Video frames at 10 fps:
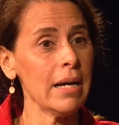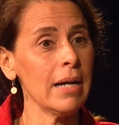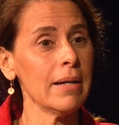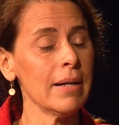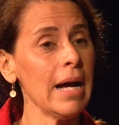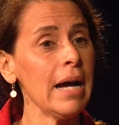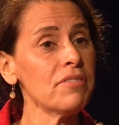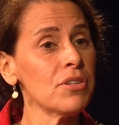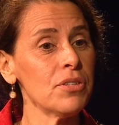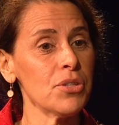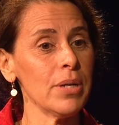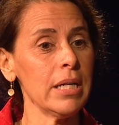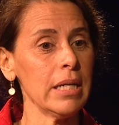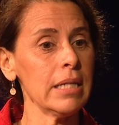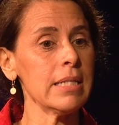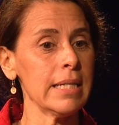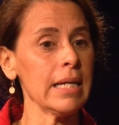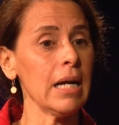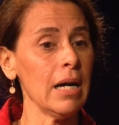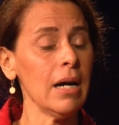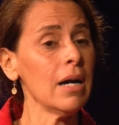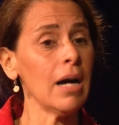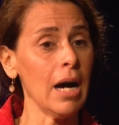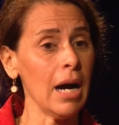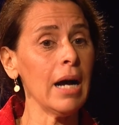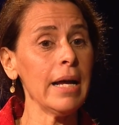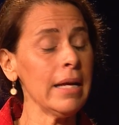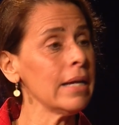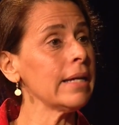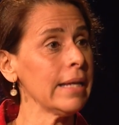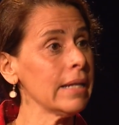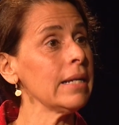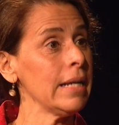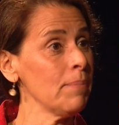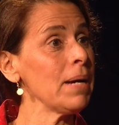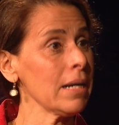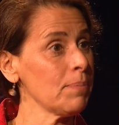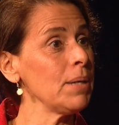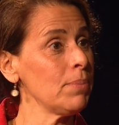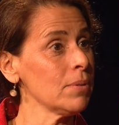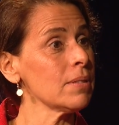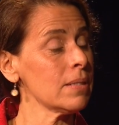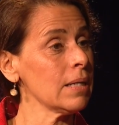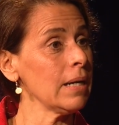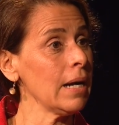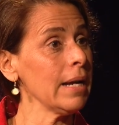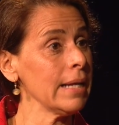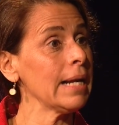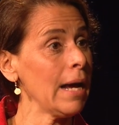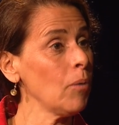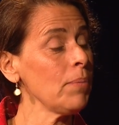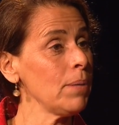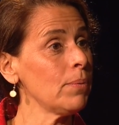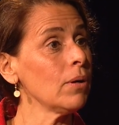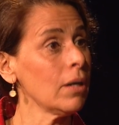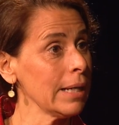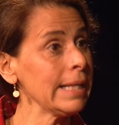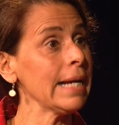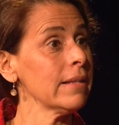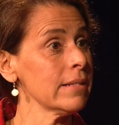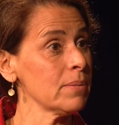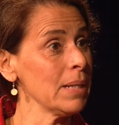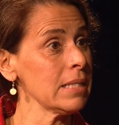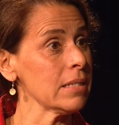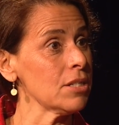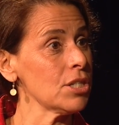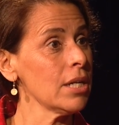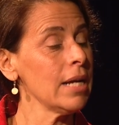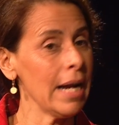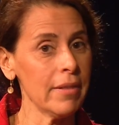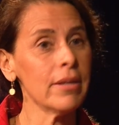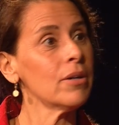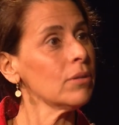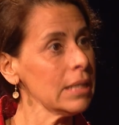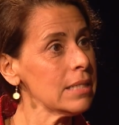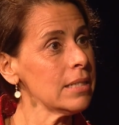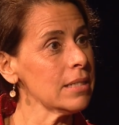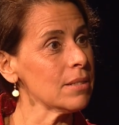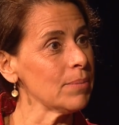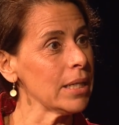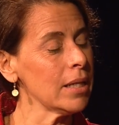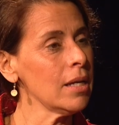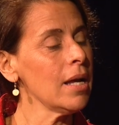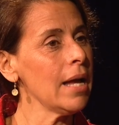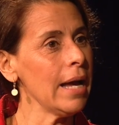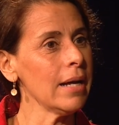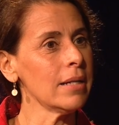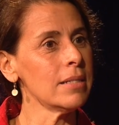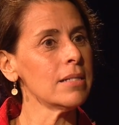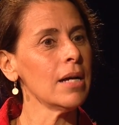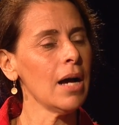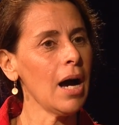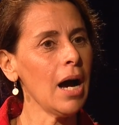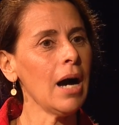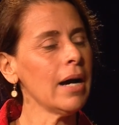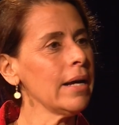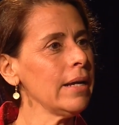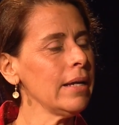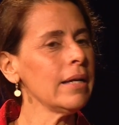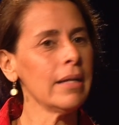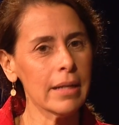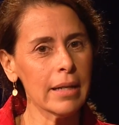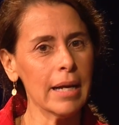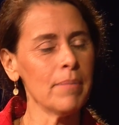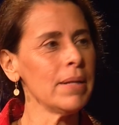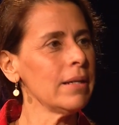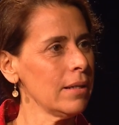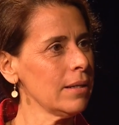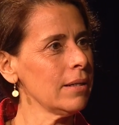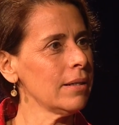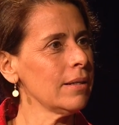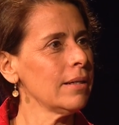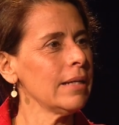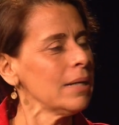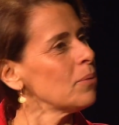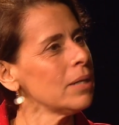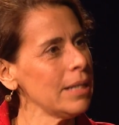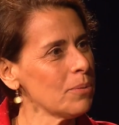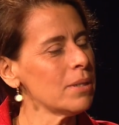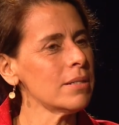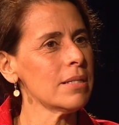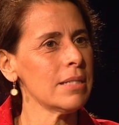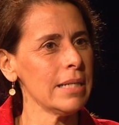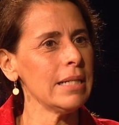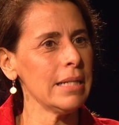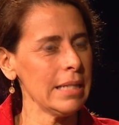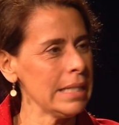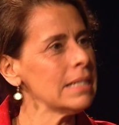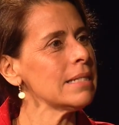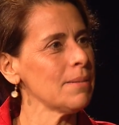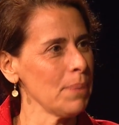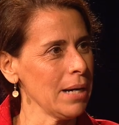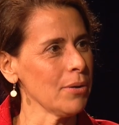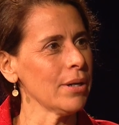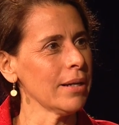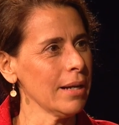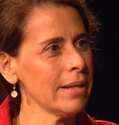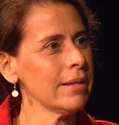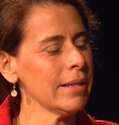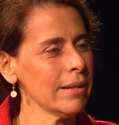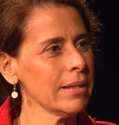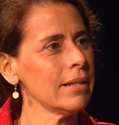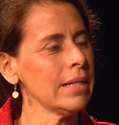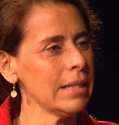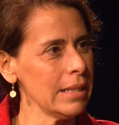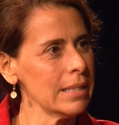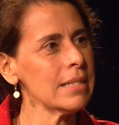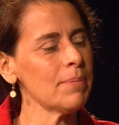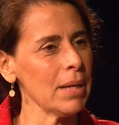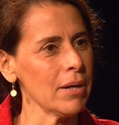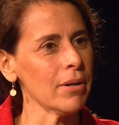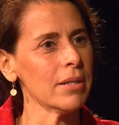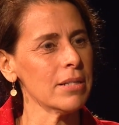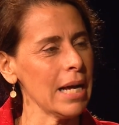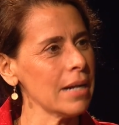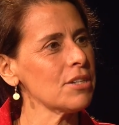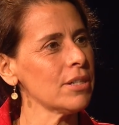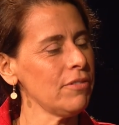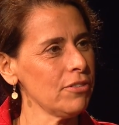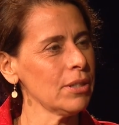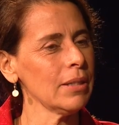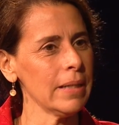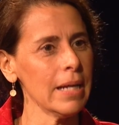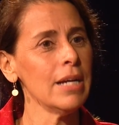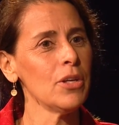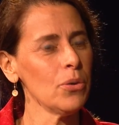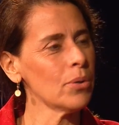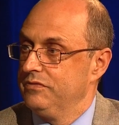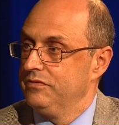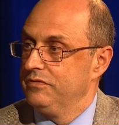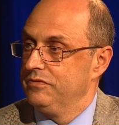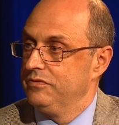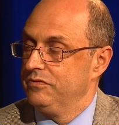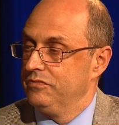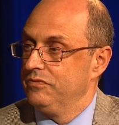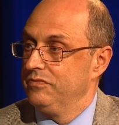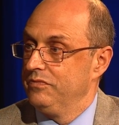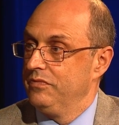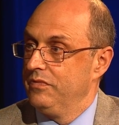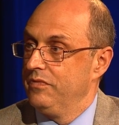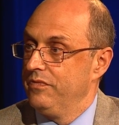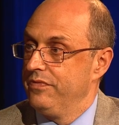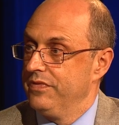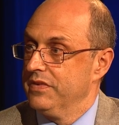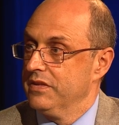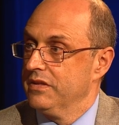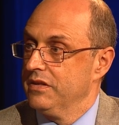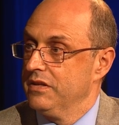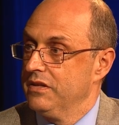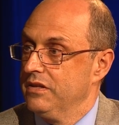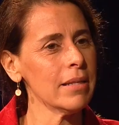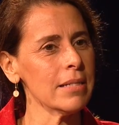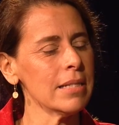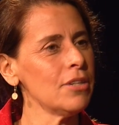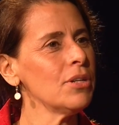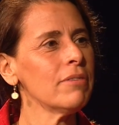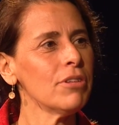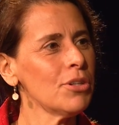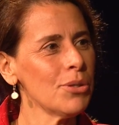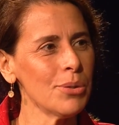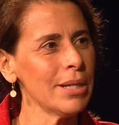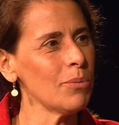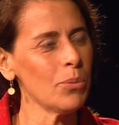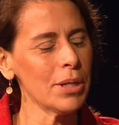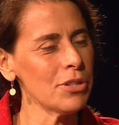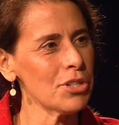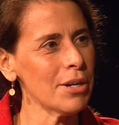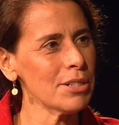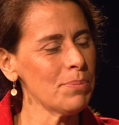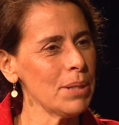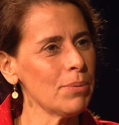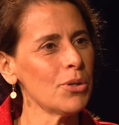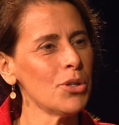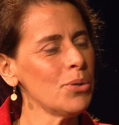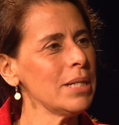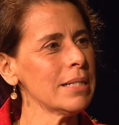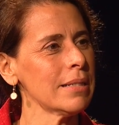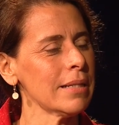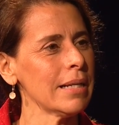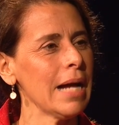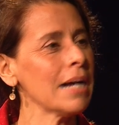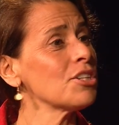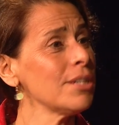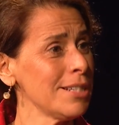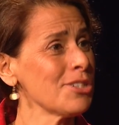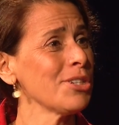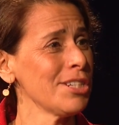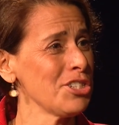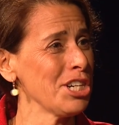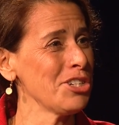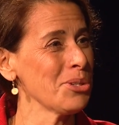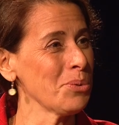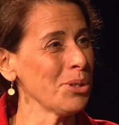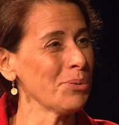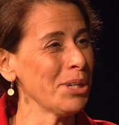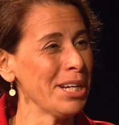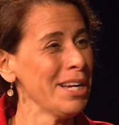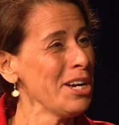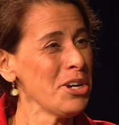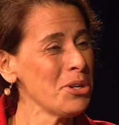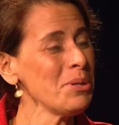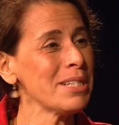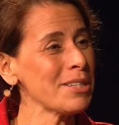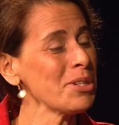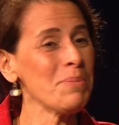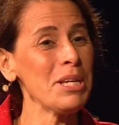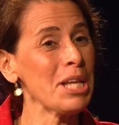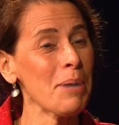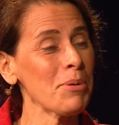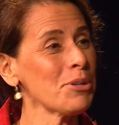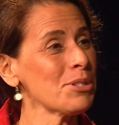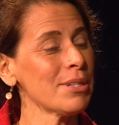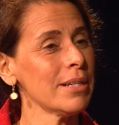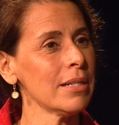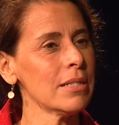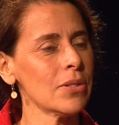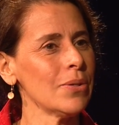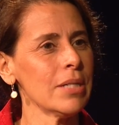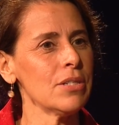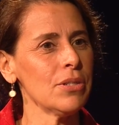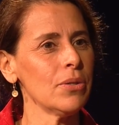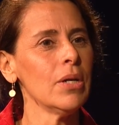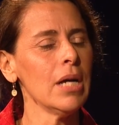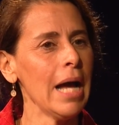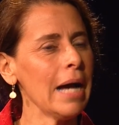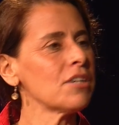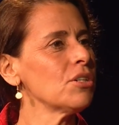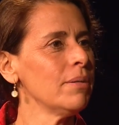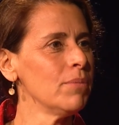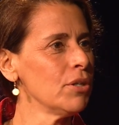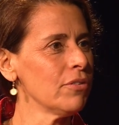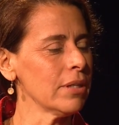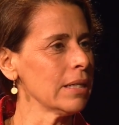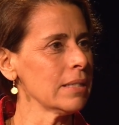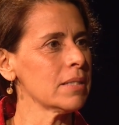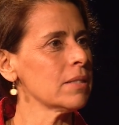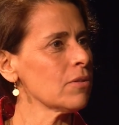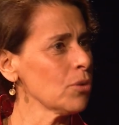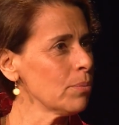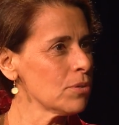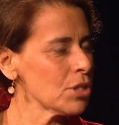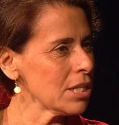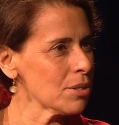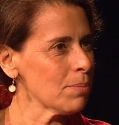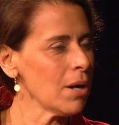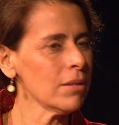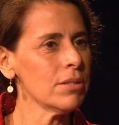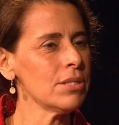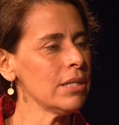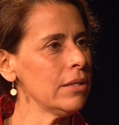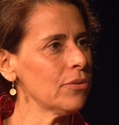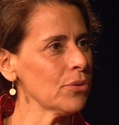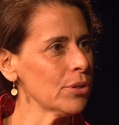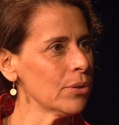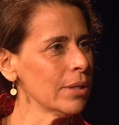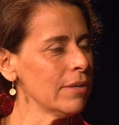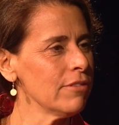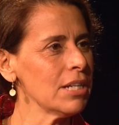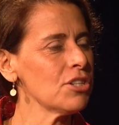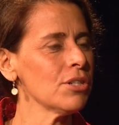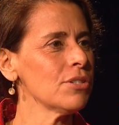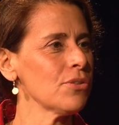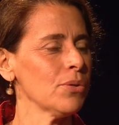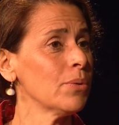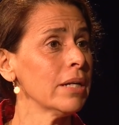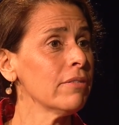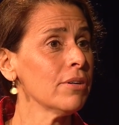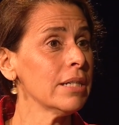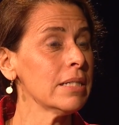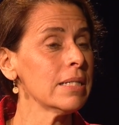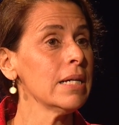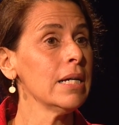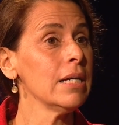uh, uh, after the training and saying, aha, I can impact people's, I, I can help people get this message. And they're listening to me and I that has been so empowering. It, it was. It, it is empowering. I think that it is empowering to actually feel like you are really helping people understand and get this. And you never know when you talk to people who is it that actually is going to change the world, right? Who is going to be right. that person that is going to actually move things through change in policy, through inventions, through whatever it is